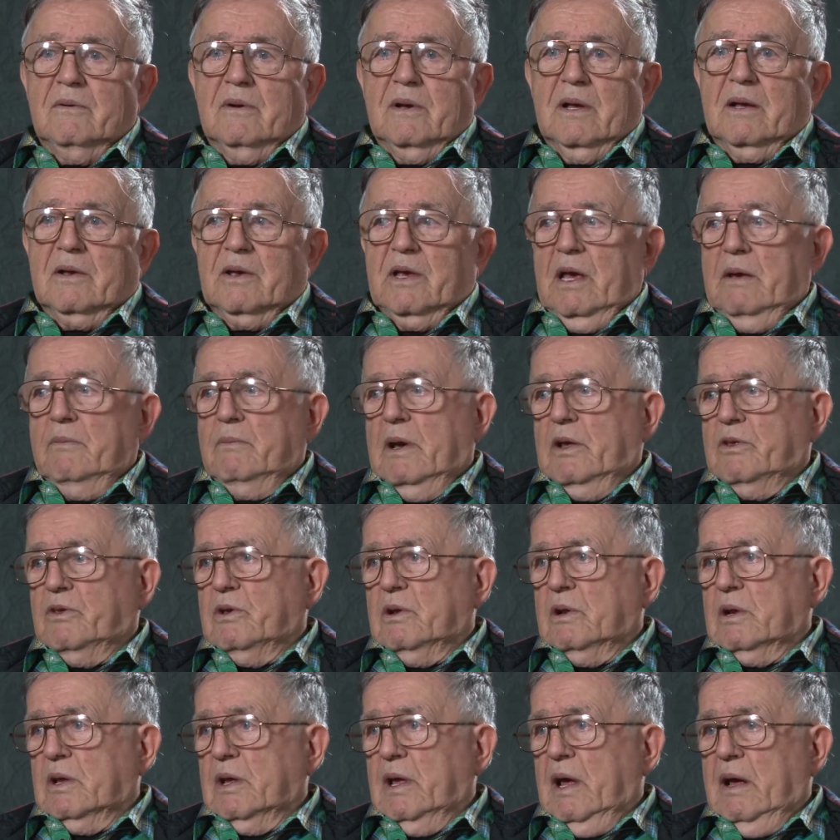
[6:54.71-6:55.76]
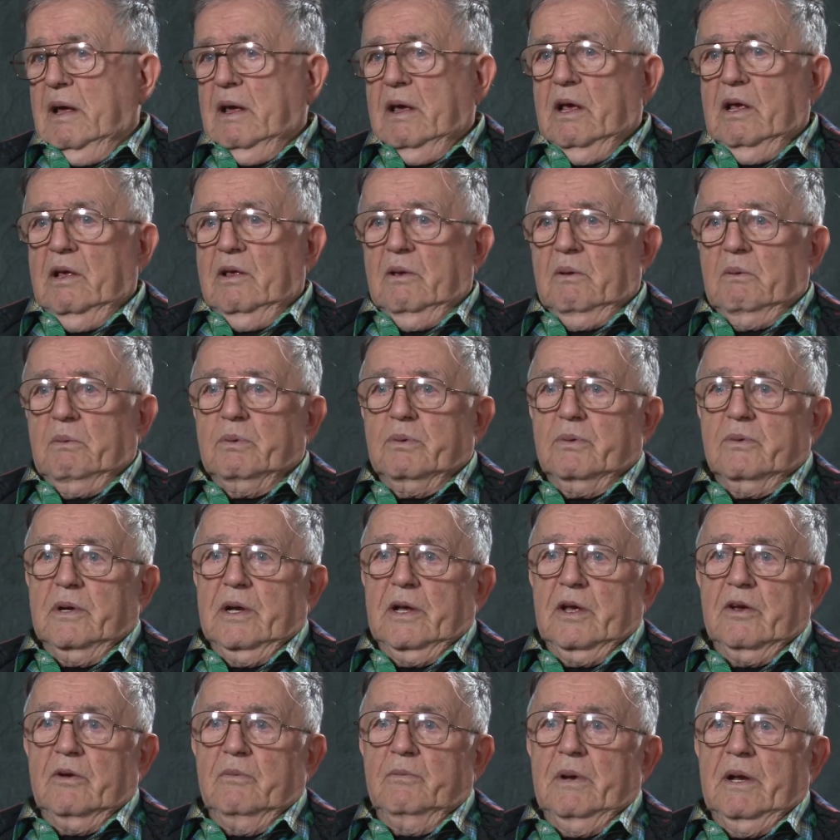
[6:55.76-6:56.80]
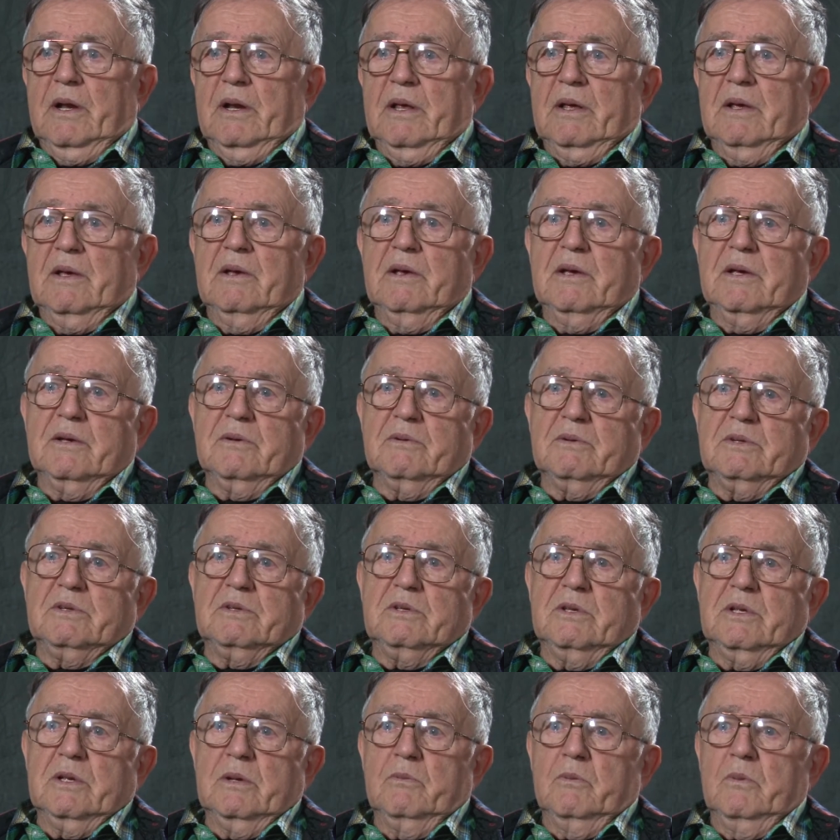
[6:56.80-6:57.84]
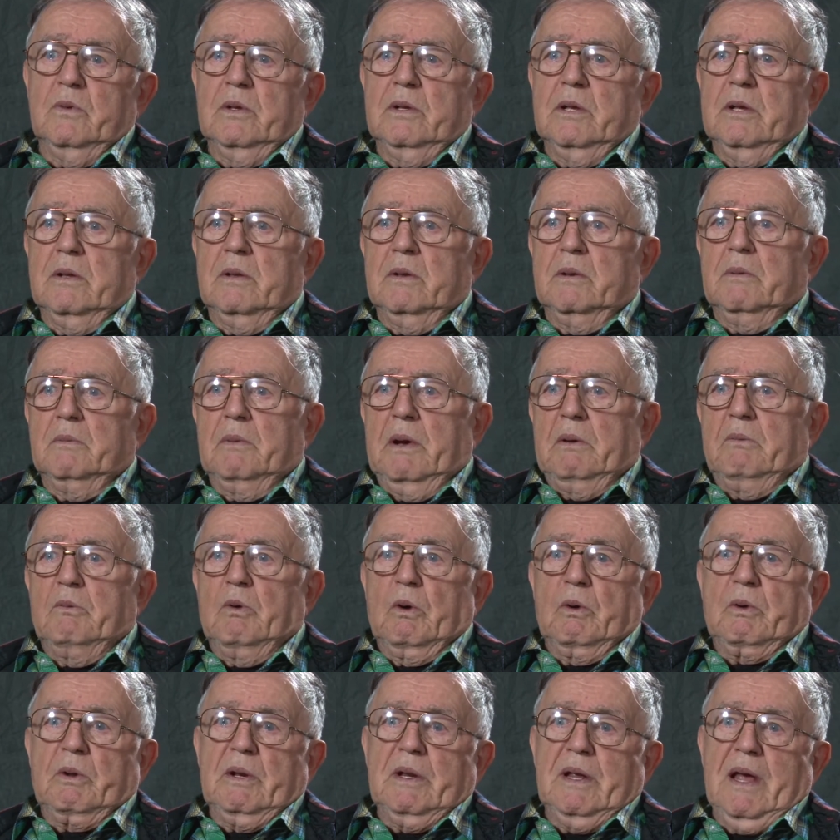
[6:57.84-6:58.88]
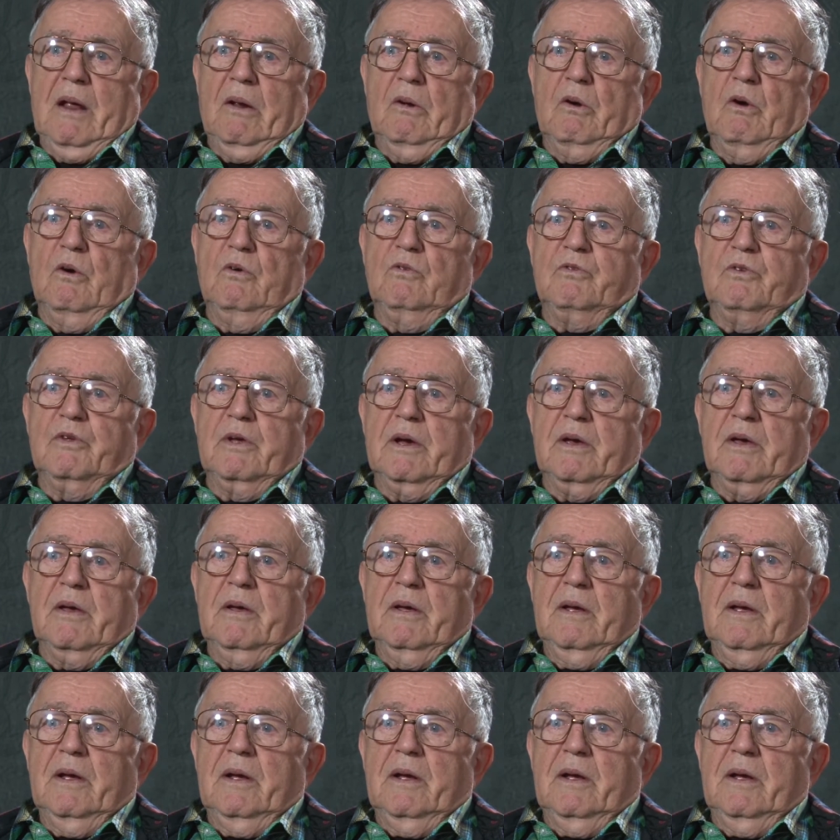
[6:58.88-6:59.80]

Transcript: I gave that to the guy head of the parade committee. You know, it might work it out, hopefully.